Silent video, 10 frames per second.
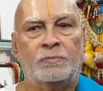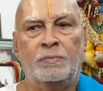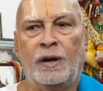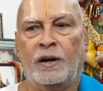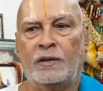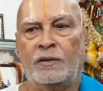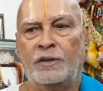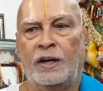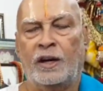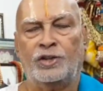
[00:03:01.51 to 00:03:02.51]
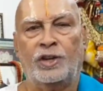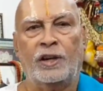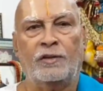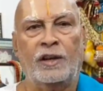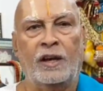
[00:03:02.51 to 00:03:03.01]
because of the treachery
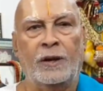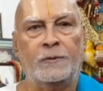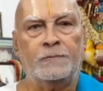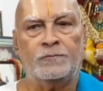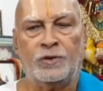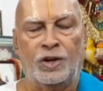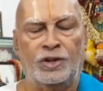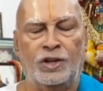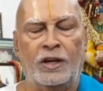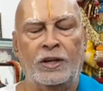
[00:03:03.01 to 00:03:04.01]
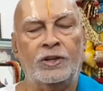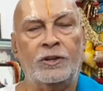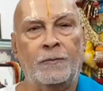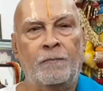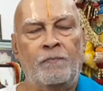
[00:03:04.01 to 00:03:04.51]
of the
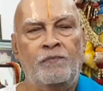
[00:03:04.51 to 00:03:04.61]
Christians,